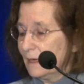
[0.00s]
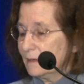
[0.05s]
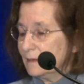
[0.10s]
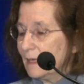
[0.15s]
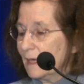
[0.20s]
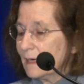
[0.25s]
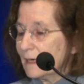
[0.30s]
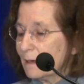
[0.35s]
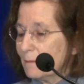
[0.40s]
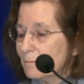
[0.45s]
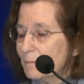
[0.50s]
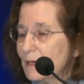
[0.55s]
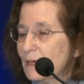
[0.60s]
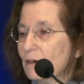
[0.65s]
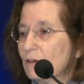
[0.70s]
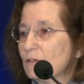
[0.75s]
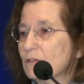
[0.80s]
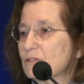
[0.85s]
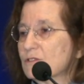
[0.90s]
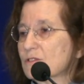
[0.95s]
There can be
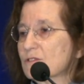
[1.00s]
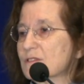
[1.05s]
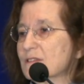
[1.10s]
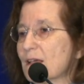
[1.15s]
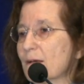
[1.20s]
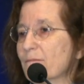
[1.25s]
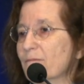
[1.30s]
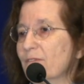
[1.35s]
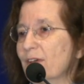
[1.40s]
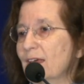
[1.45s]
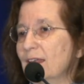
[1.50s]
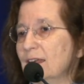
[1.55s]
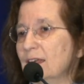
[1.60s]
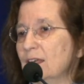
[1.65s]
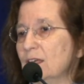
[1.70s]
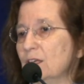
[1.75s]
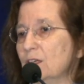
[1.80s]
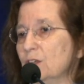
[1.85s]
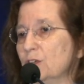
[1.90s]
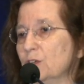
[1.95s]
also some very
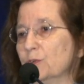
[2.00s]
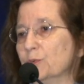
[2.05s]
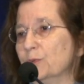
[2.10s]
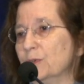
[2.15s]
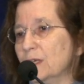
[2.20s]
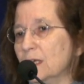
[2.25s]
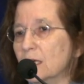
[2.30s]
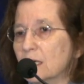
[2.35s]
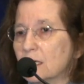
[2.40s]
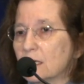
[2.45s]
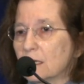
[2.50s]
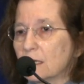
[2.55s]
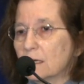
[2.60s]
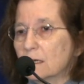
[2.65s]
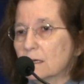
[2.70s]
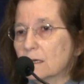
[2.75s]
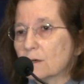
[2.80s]
unique